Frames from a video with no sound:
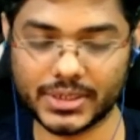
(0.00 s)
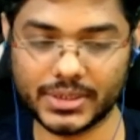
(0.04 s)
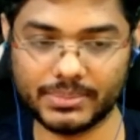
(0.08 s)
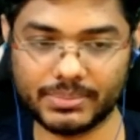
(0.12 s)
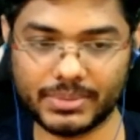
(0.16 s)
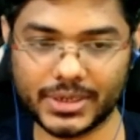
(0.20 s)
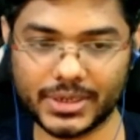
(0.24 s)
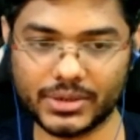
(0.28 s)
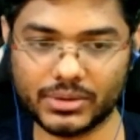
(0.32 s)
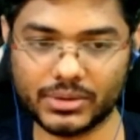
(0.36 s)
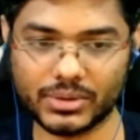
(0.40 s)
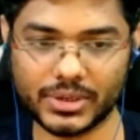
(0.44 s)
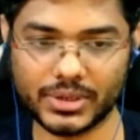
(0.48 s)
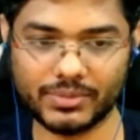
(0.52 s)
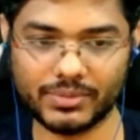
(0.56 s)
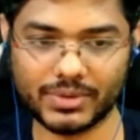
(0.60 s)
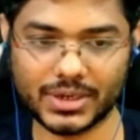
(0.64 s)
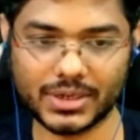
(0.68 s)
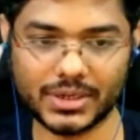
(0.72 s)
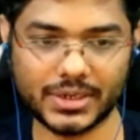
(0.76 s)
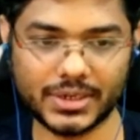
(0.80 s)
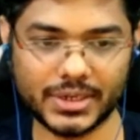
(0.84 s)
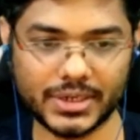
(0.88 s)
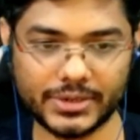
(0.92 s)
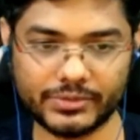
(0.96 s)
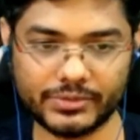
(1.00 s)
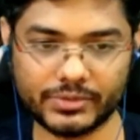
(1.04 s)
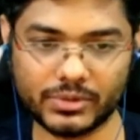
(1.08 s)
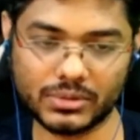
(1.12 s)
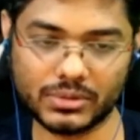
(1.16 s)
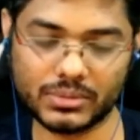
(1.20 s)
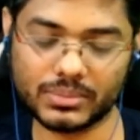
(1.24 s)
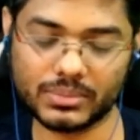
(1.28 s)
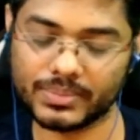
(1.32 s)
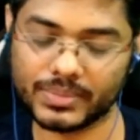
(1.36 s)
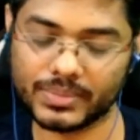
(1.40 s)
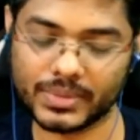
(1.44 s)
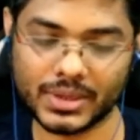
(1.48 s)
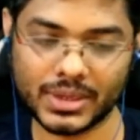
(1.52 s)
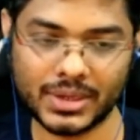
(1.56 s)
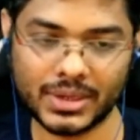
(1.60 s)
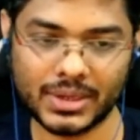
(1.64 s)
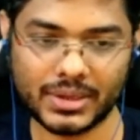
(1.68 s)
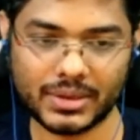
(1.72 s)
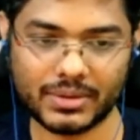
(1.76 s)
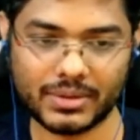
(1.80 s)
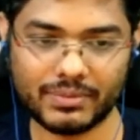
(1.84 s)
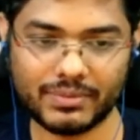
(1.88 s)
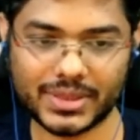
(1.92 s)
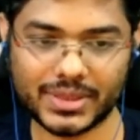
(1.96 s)
He played only 1d4,
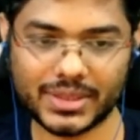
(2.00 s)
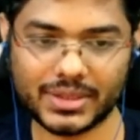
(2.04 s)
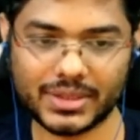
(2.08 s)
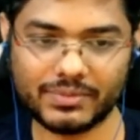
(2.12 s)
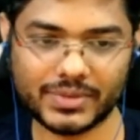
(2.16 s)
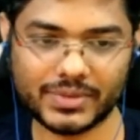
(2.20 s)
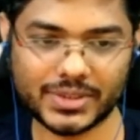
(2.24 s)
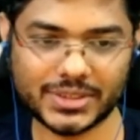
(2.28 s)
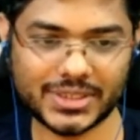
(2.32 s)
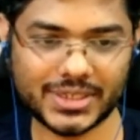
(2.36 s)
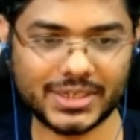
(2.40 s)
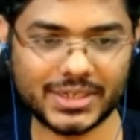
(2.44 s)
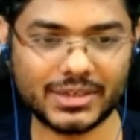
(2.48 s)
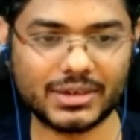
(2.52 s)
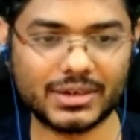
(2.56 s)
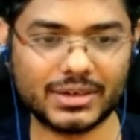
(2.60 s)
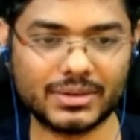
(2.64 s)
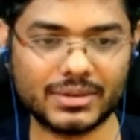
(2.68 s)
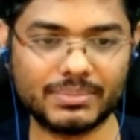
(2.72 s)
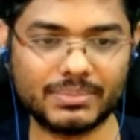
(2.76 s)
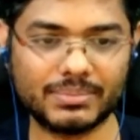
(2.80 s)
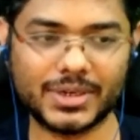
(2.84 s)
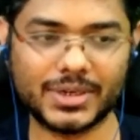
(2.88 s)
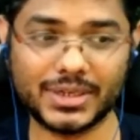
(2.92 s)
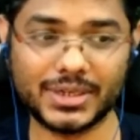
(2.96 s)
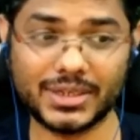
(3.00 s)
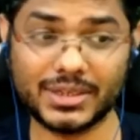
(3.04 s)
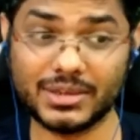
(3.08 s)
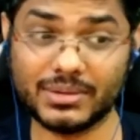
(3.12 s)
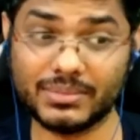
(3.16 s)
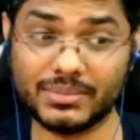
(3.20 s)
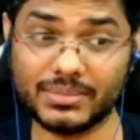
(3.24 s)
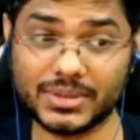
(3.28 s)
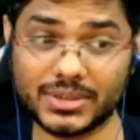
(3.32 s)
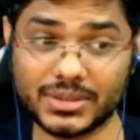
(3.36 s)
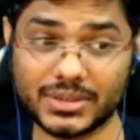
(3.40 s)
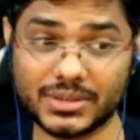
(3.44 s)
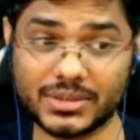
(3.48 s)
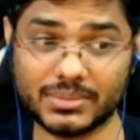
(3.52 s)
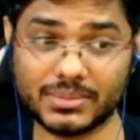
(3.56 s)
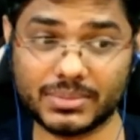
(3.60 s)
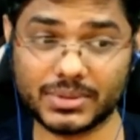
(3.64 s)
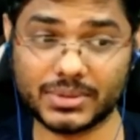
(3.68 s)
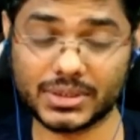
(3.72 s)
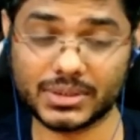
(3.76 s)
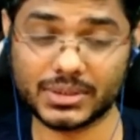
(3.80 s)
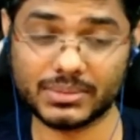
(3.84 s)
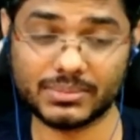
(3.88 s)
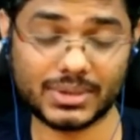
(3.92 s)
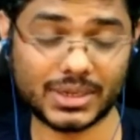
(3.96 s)
within which he had a pretty limited
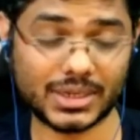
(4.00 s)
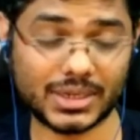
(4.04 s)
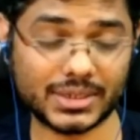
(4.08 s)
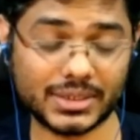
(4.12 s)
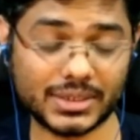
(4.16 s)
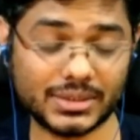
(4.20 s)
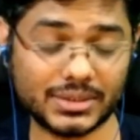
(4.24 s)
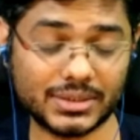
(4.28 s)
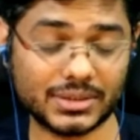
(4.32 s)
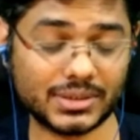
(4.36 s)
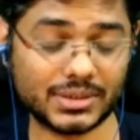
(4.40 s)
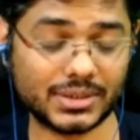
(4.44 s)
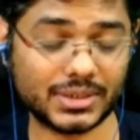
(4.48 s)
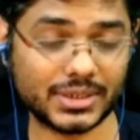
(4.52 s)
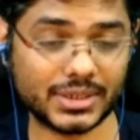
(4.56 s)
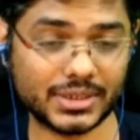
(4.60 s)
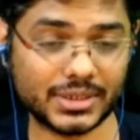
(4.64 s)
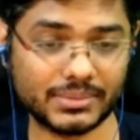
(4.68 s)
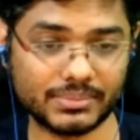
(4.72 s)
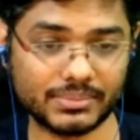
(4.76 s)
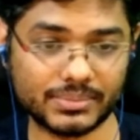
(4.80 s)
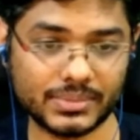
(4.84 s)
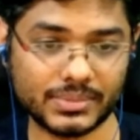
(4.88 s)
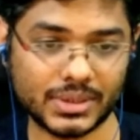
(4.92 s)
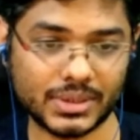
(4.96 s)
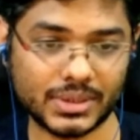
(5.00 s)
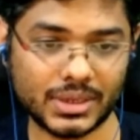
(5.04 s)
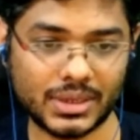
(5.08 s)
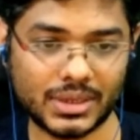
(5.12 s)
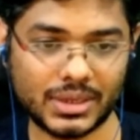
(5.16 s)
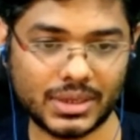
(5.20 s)
repertoire back in that time.